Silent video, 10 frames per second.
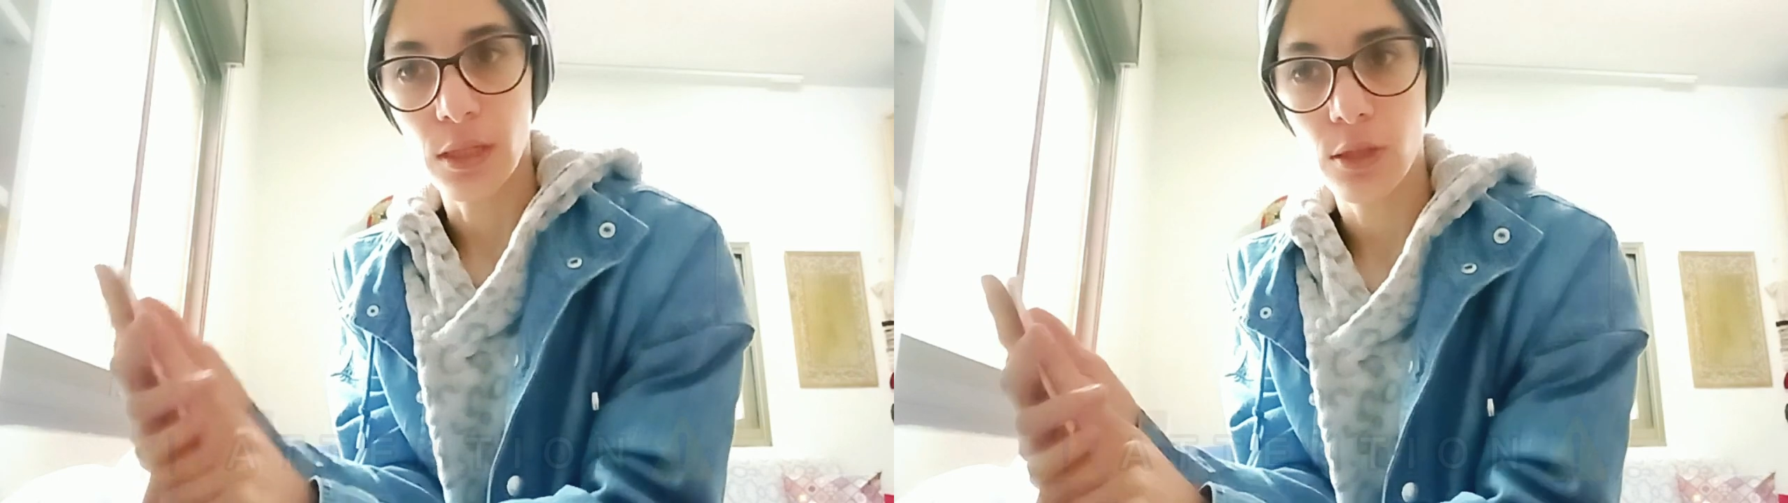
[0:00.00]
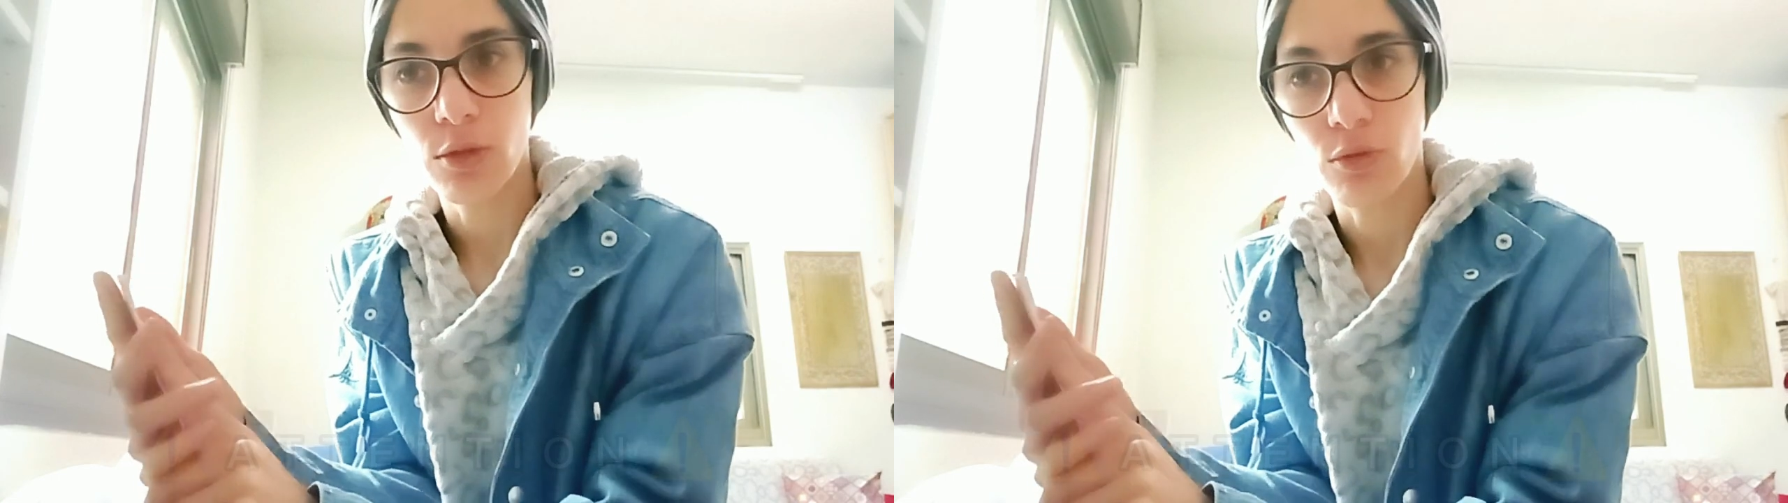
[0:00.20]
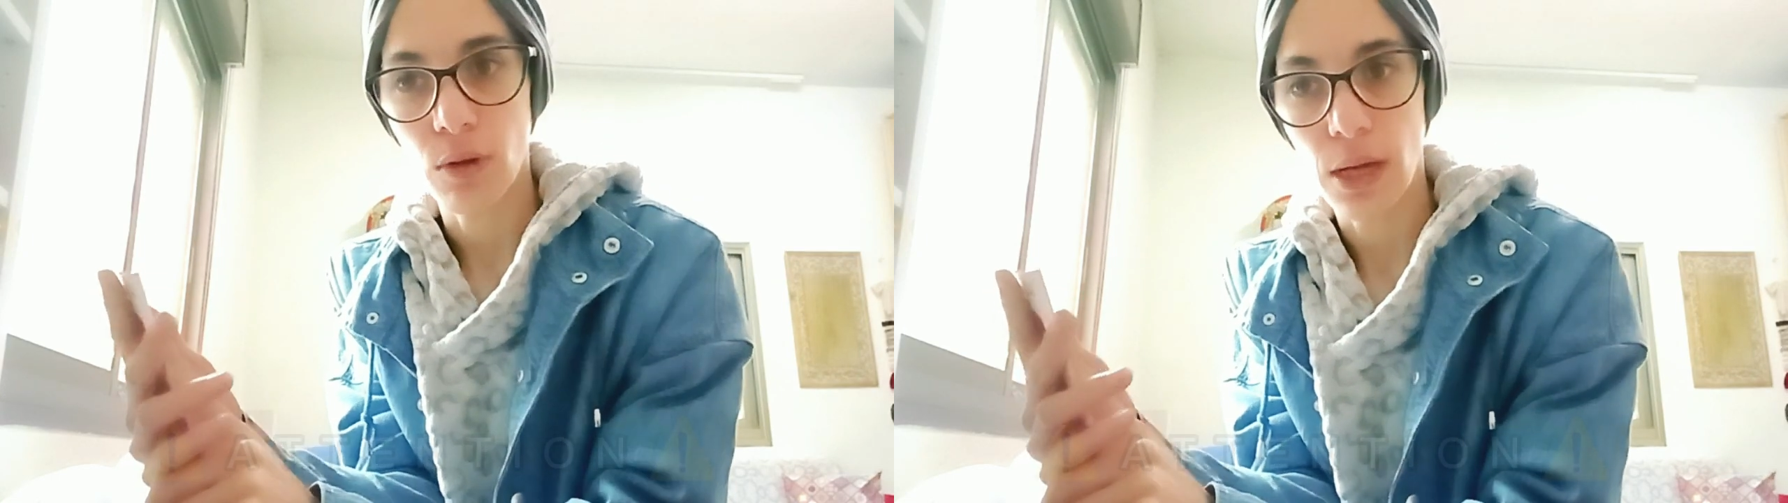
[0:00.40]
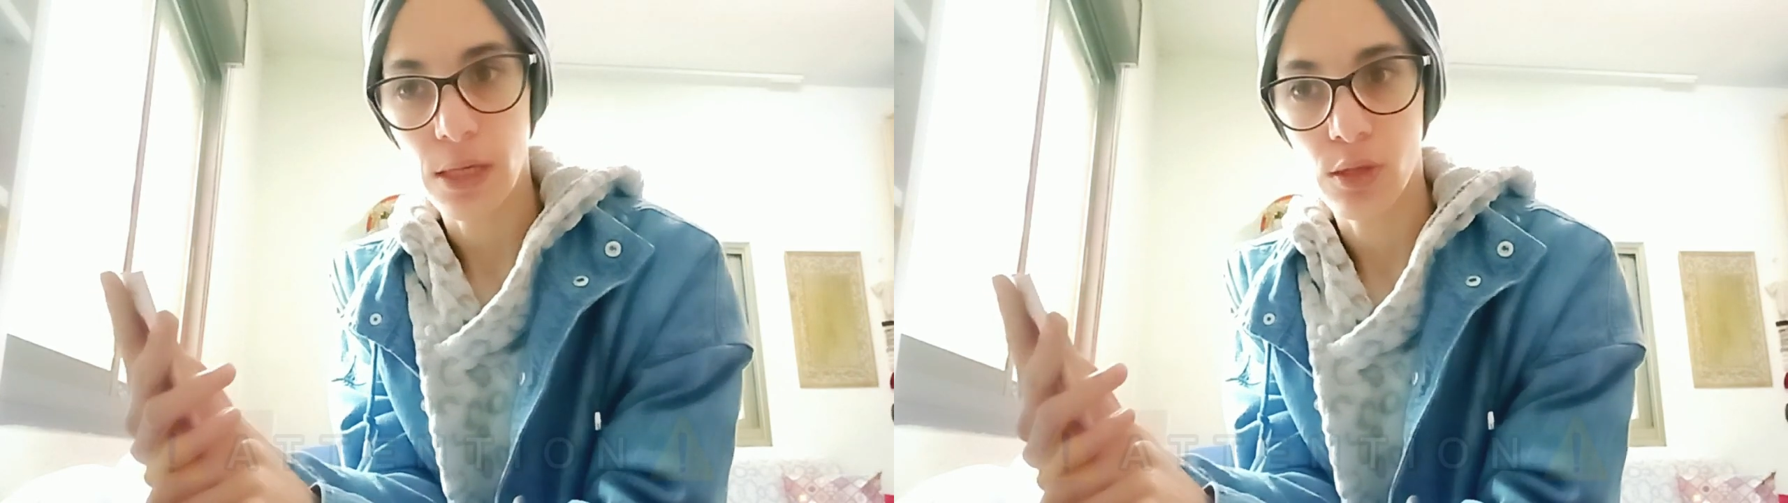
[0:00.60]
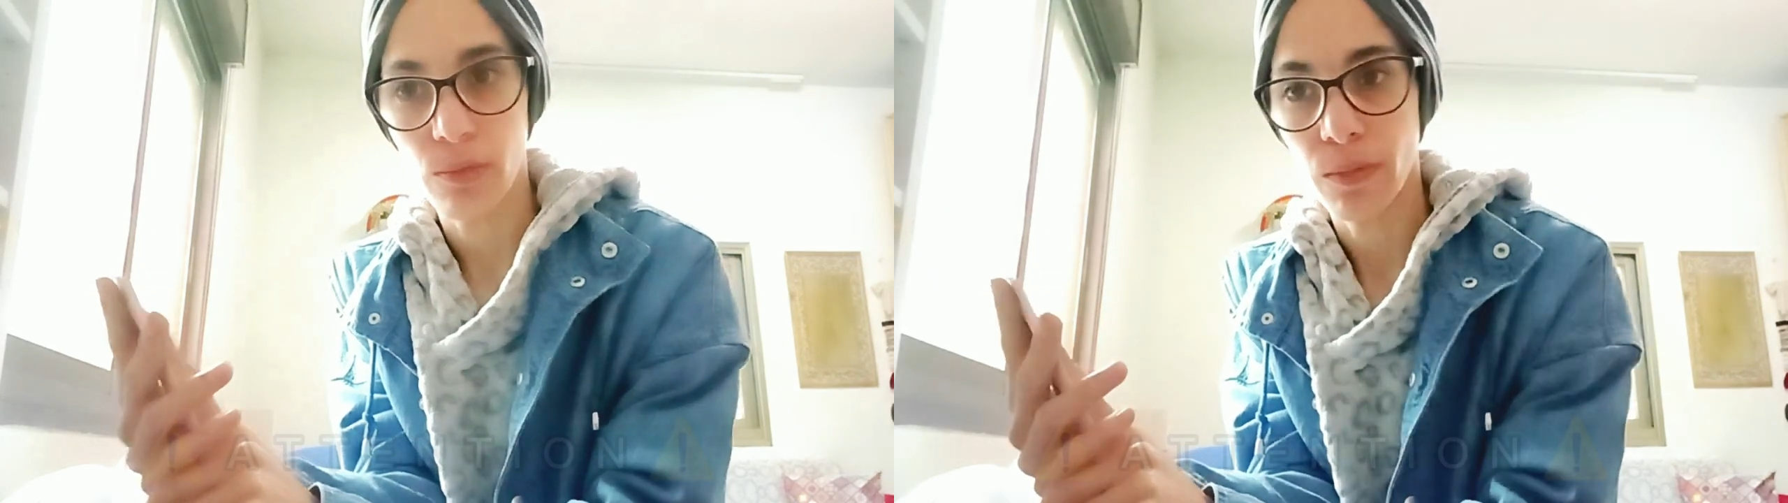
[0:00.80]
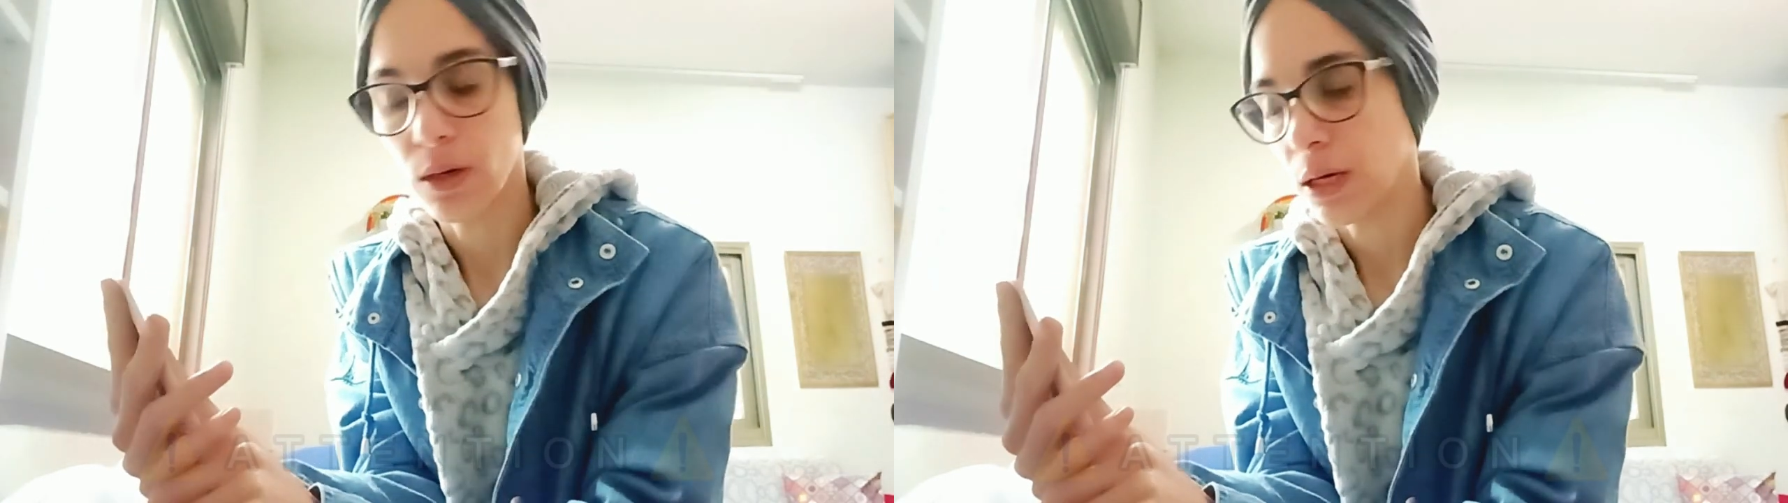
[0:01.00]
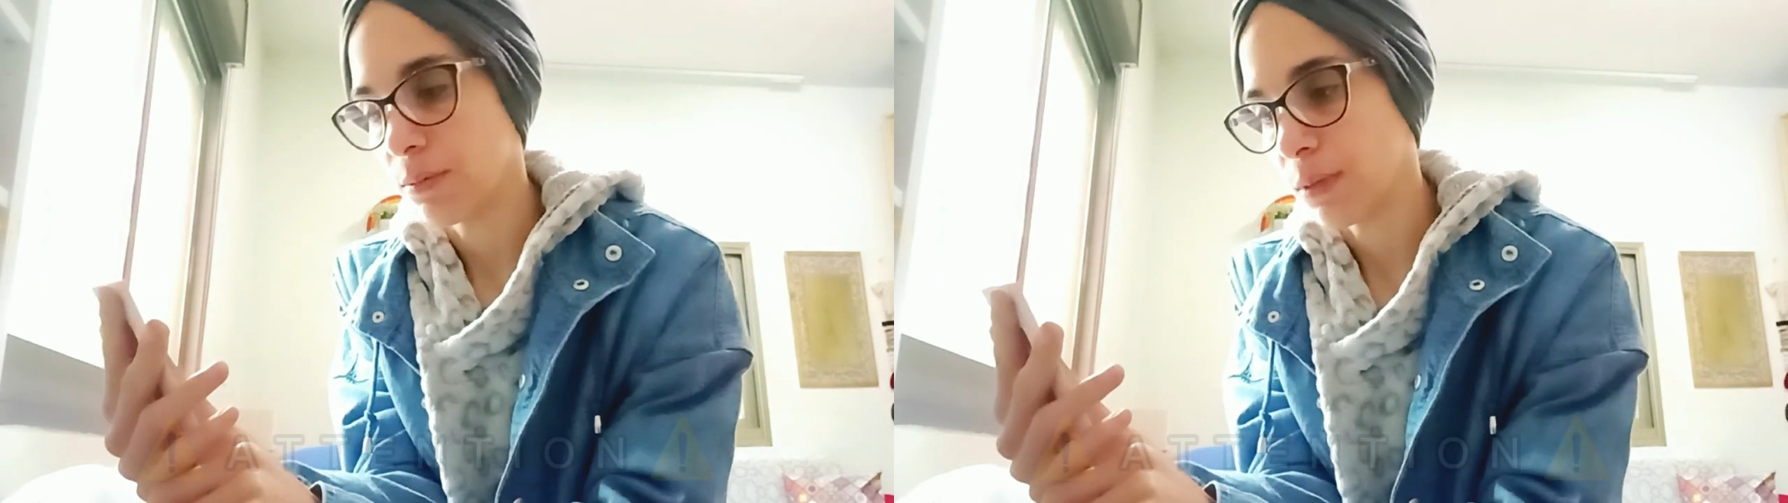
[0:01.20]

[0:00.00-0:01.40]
that is true, I had to buy